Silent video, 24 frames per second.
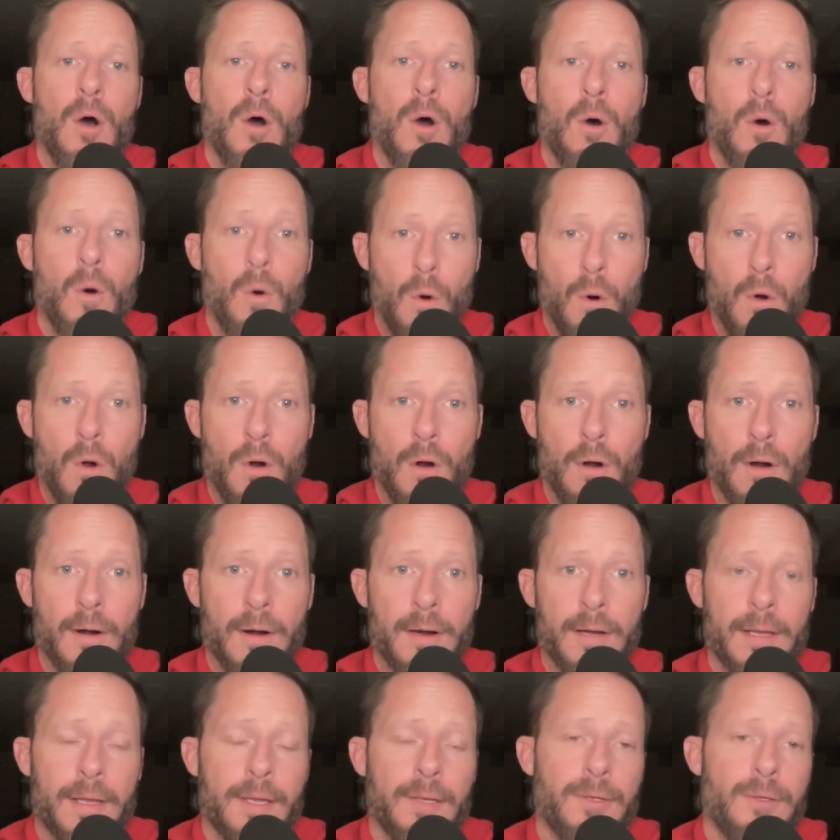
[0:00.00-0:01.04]
Or
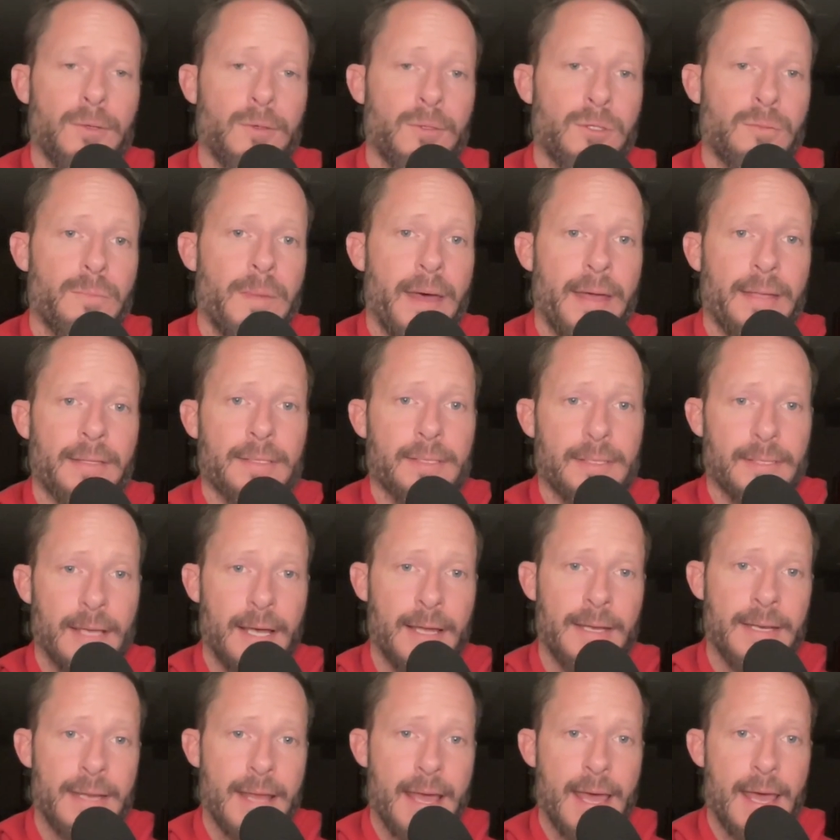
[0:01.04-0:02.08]
you spent
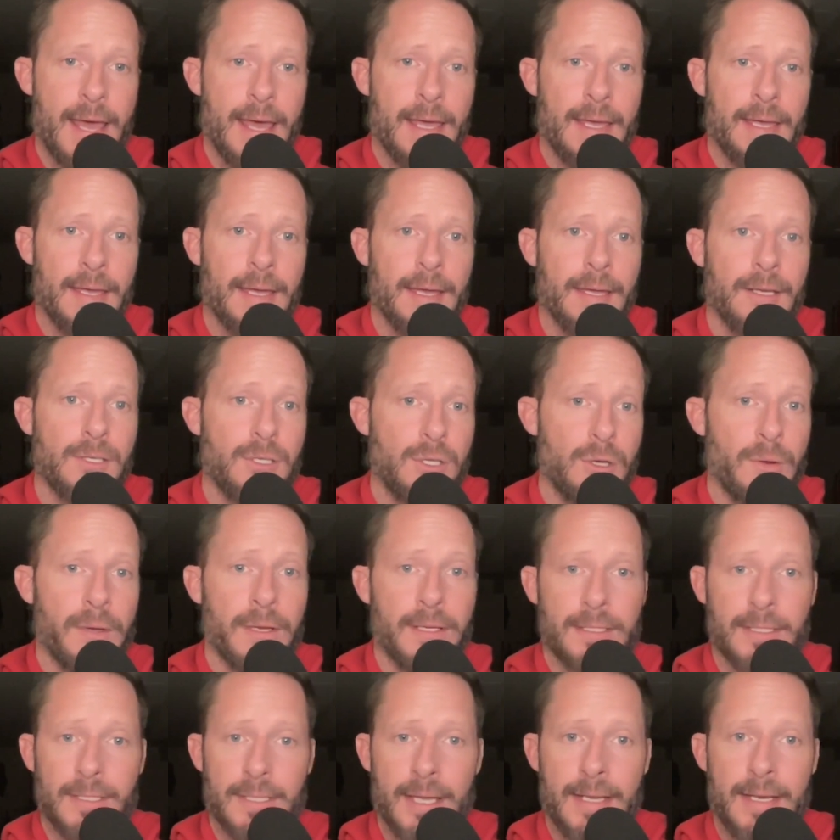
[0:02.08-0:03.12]
Sunday doing
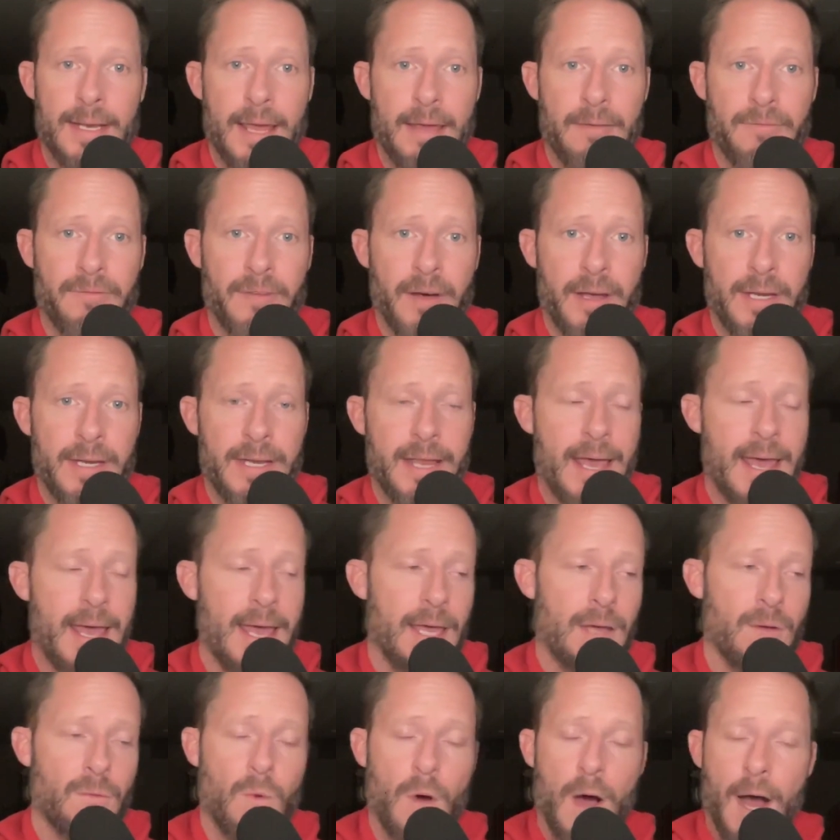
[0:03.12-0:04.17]
Sunday fun
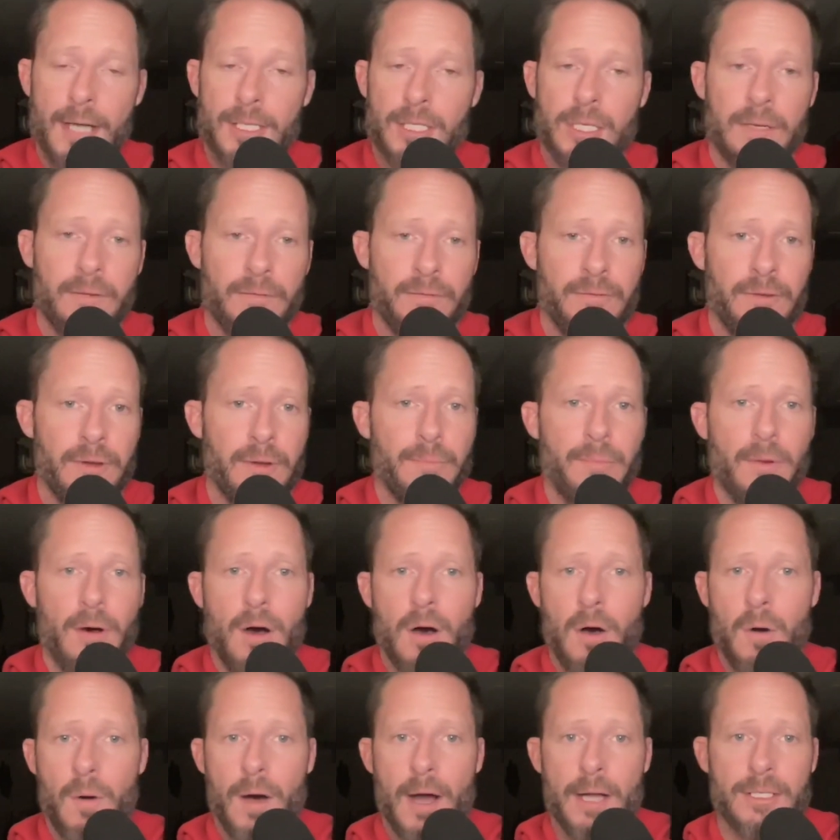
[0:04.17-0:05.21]
day, watching
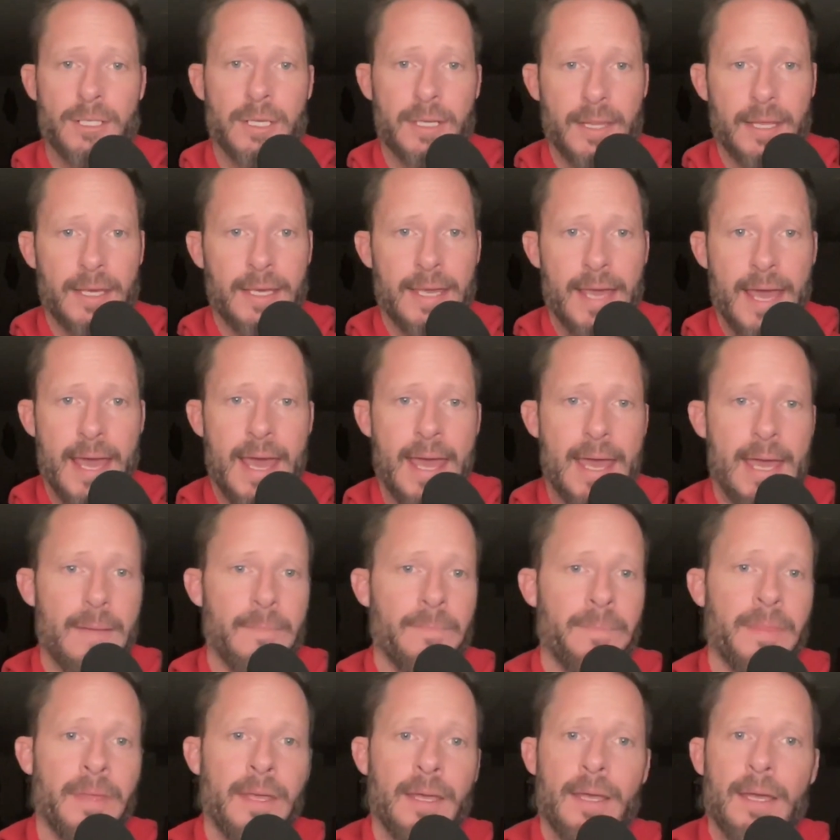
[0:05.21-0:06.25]
football, watching the
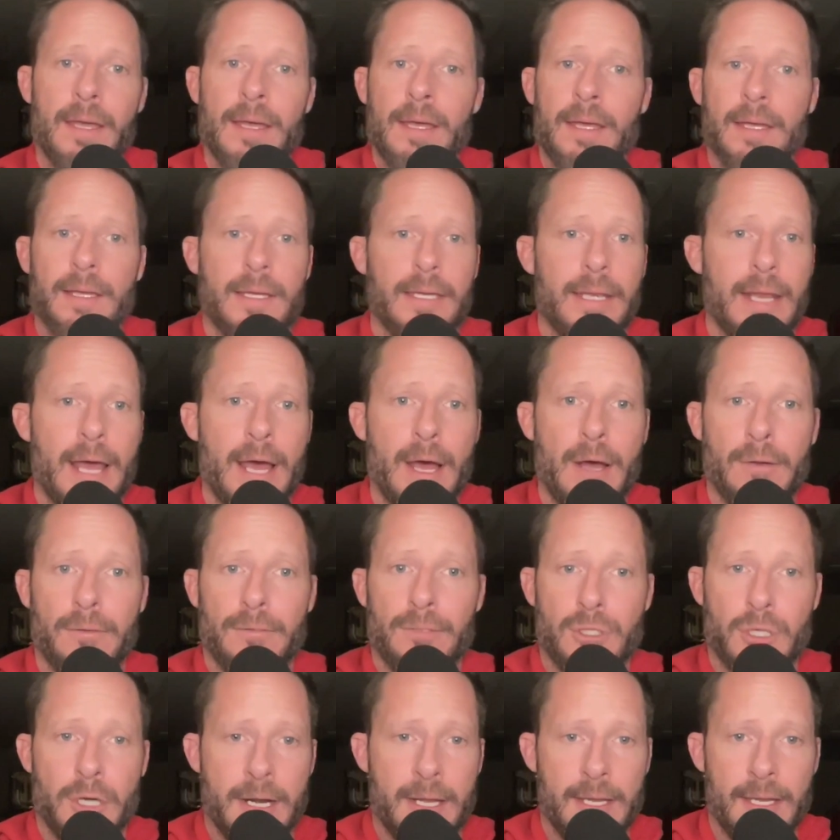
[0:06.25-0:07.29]
game, you know,
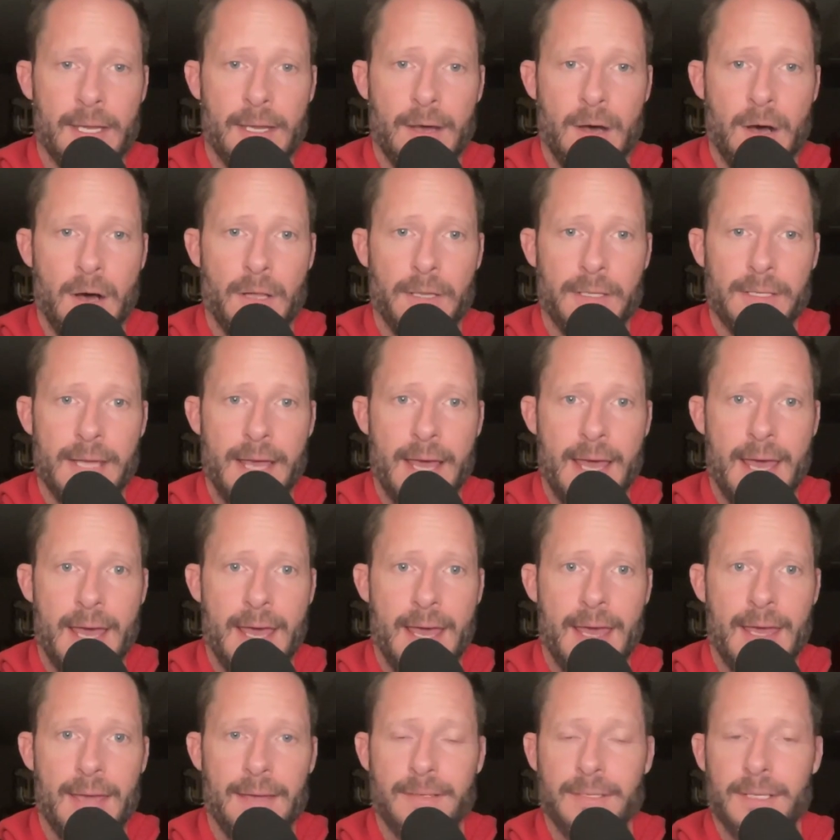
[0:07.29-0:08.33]
drinking all
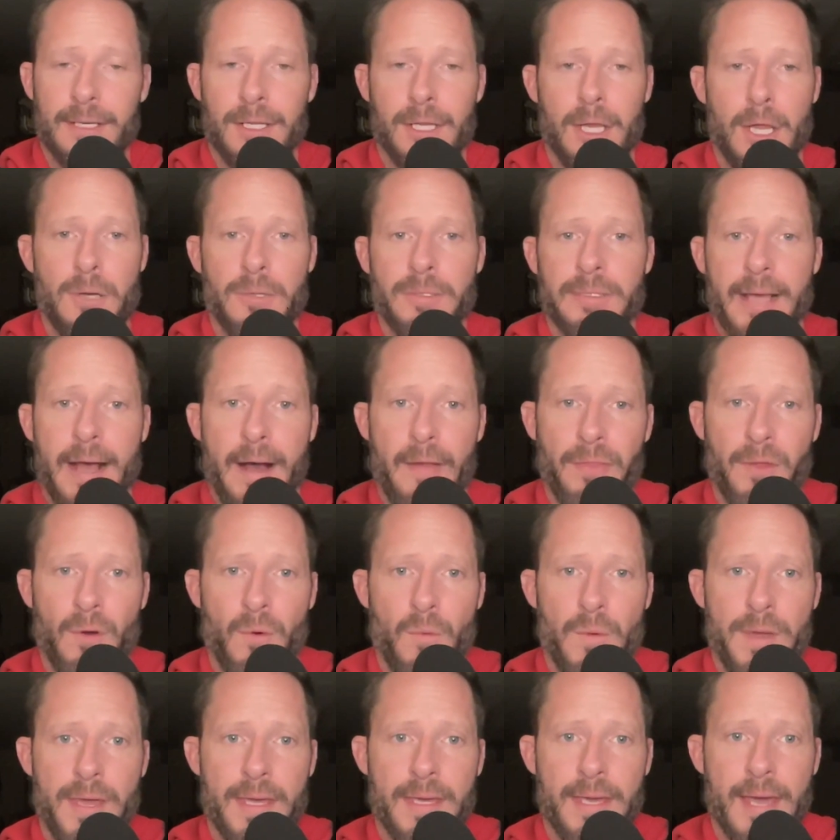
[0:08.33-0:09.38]
day to close out the
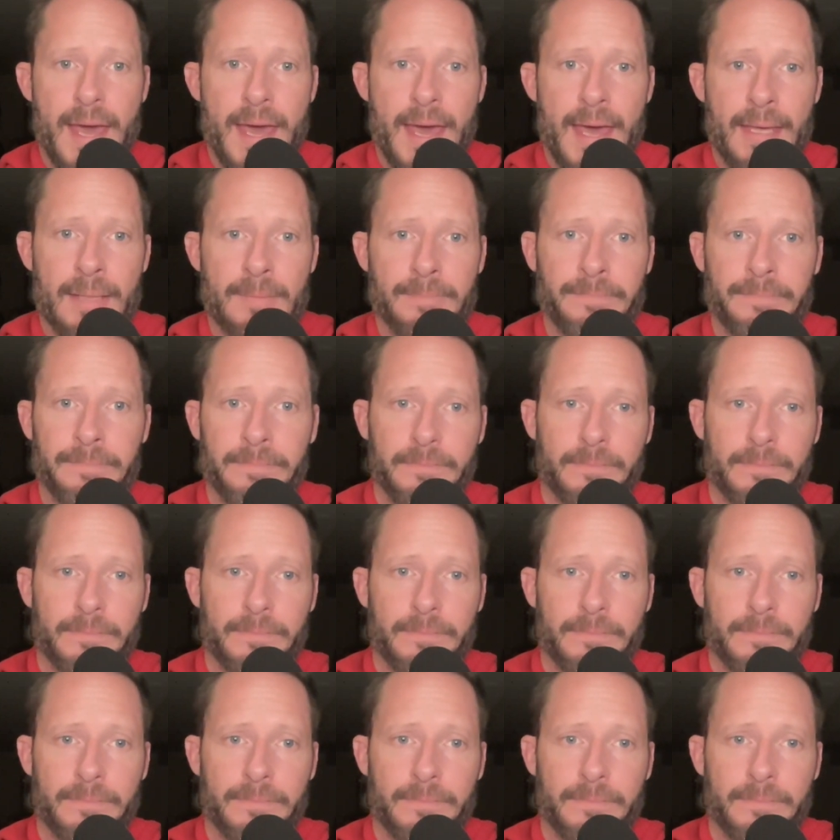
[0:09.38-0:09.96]
weekend